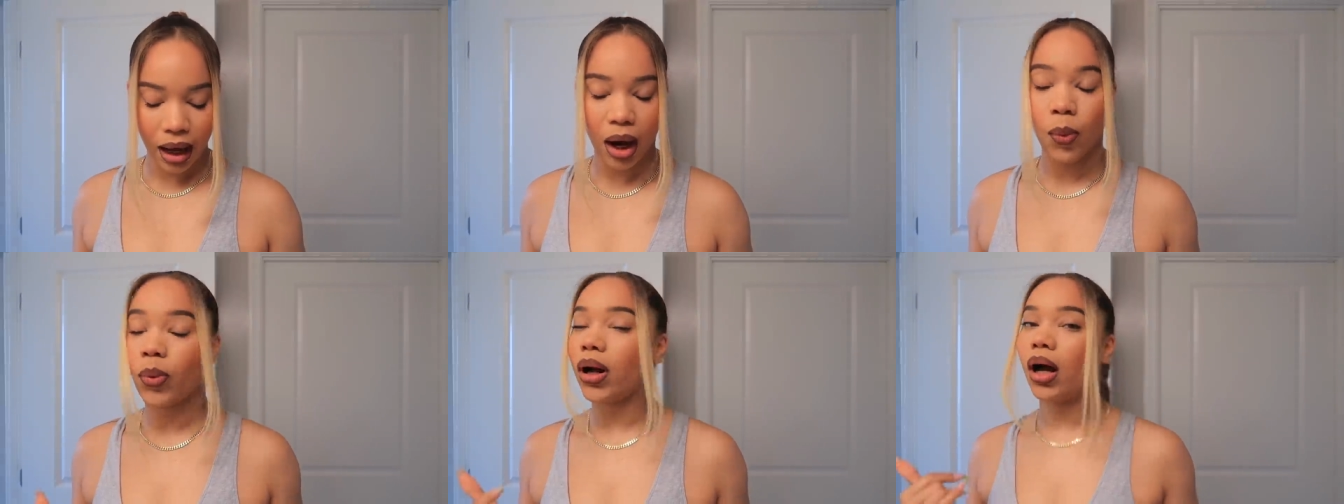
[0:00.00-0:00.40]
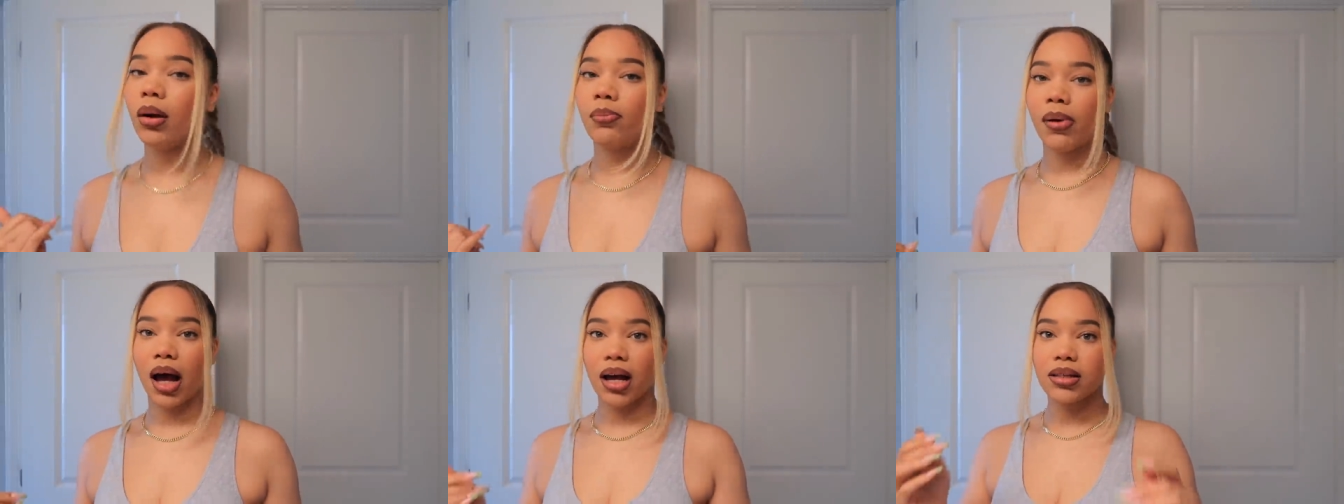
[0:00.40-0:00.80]
I want to
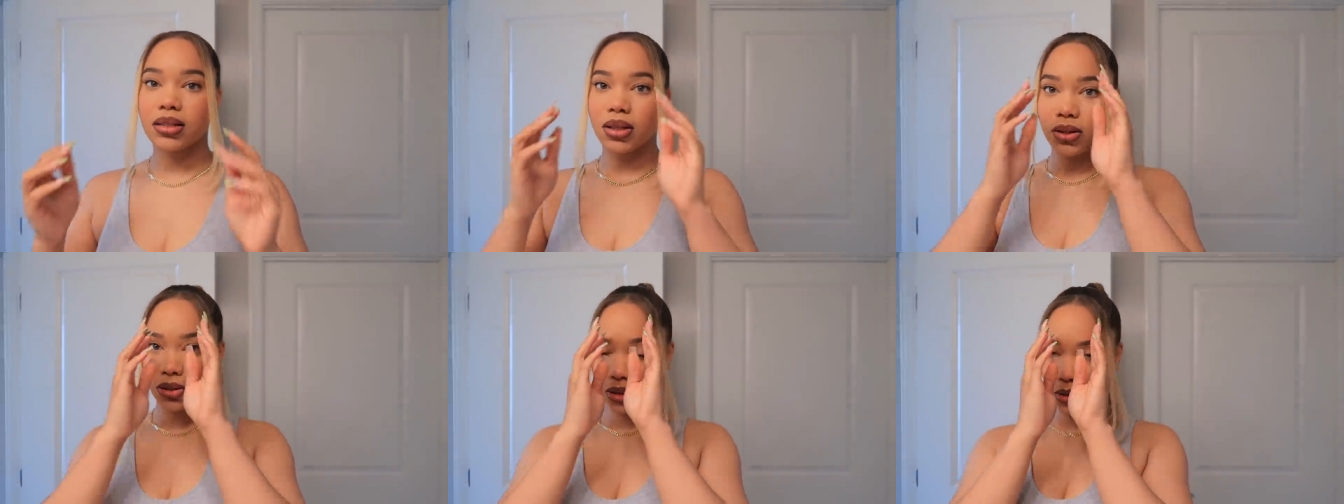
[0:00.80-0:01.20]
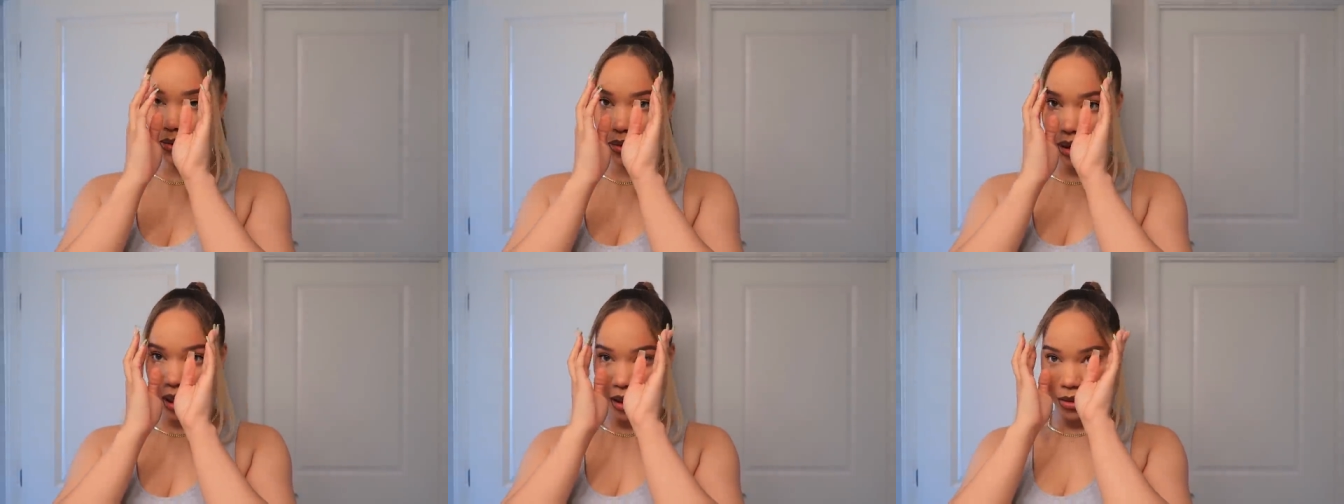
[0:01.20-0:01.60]
unbox those
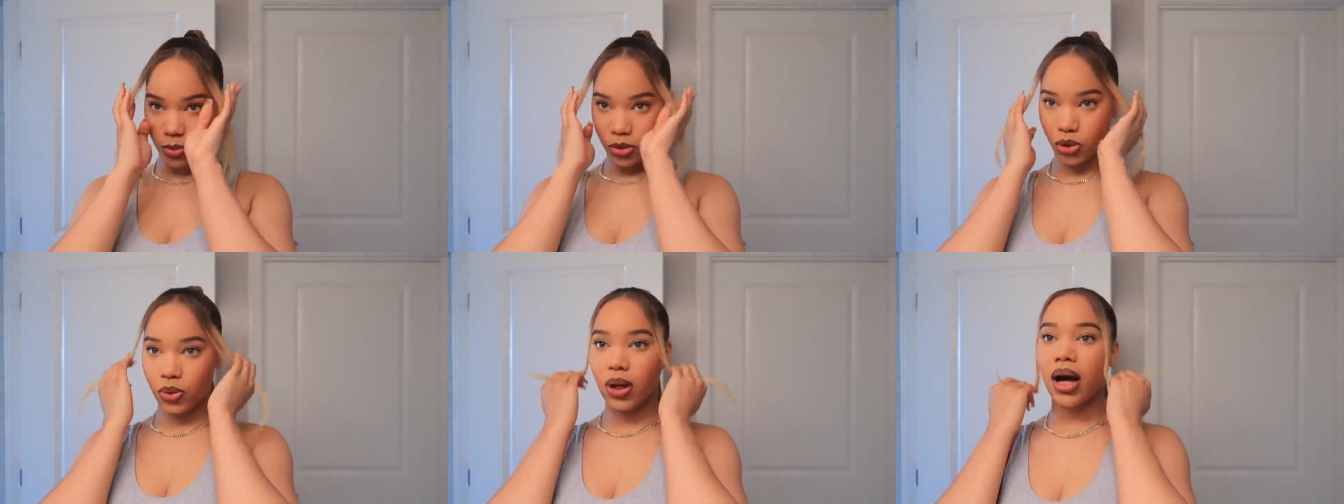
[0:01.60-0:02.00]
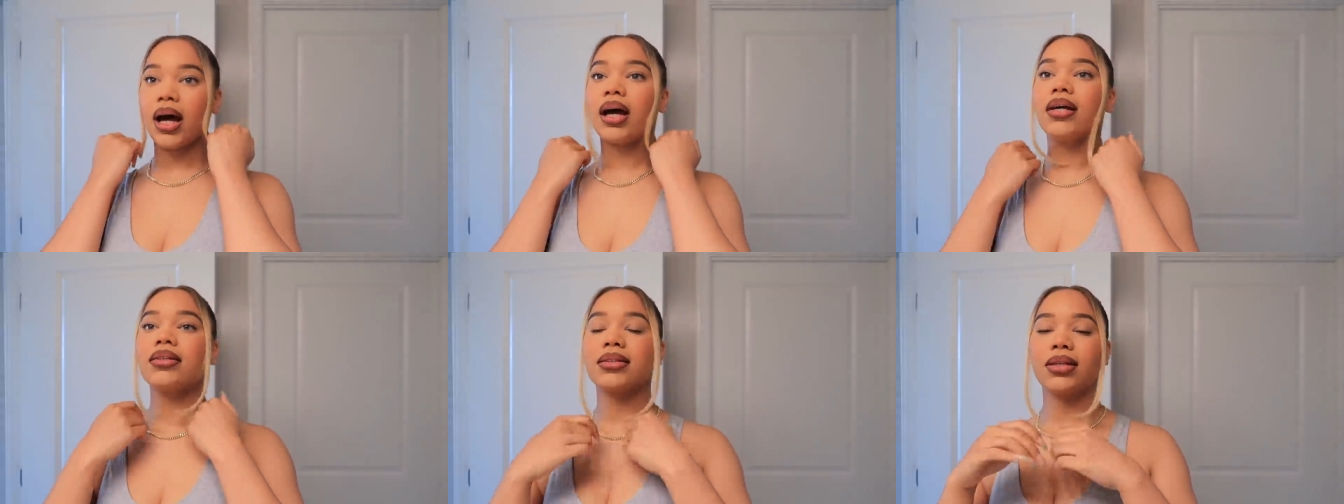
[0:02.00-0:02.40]
two things with you
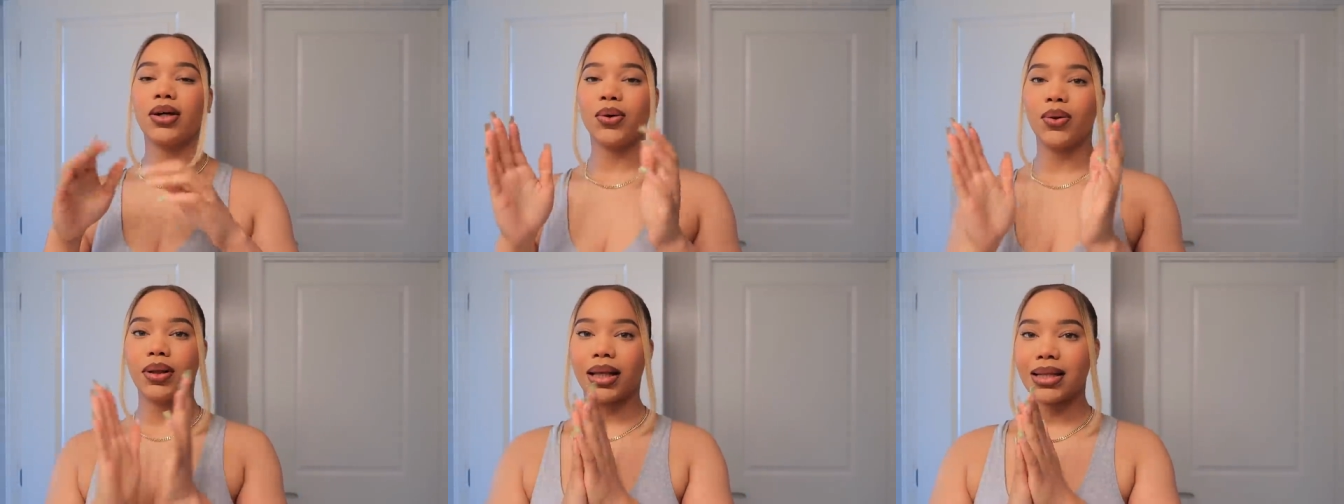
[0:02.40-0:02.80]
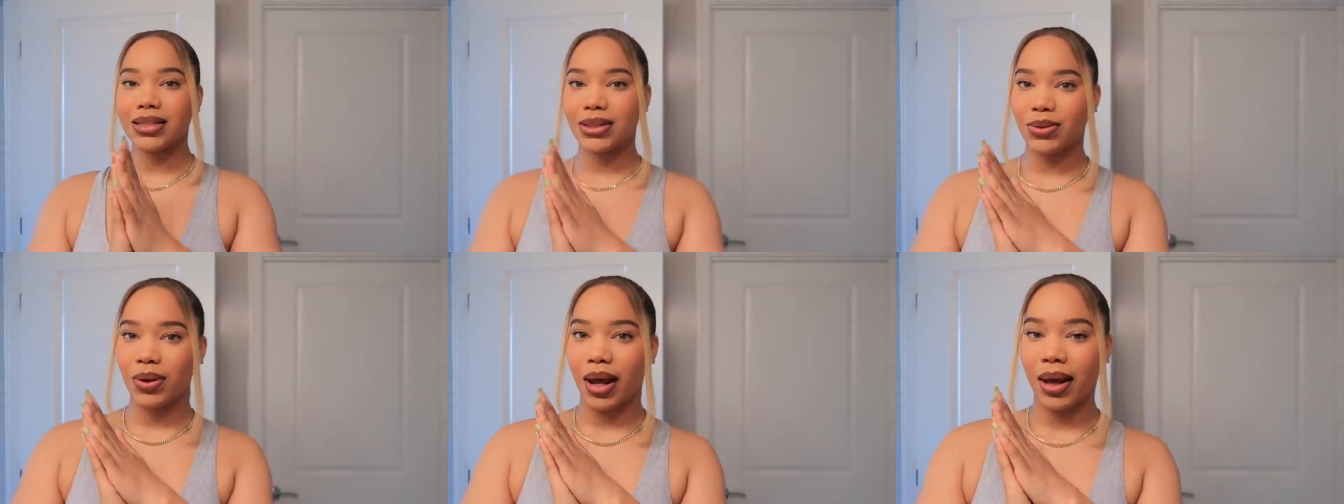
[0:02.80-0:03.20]
guys, so let's
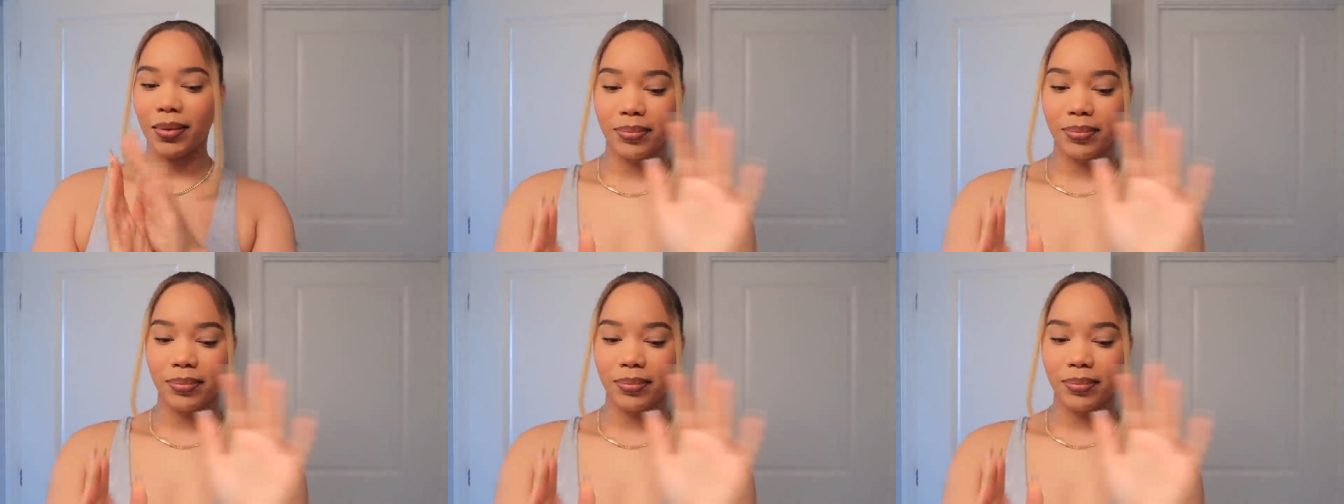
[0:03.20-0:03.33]
do that.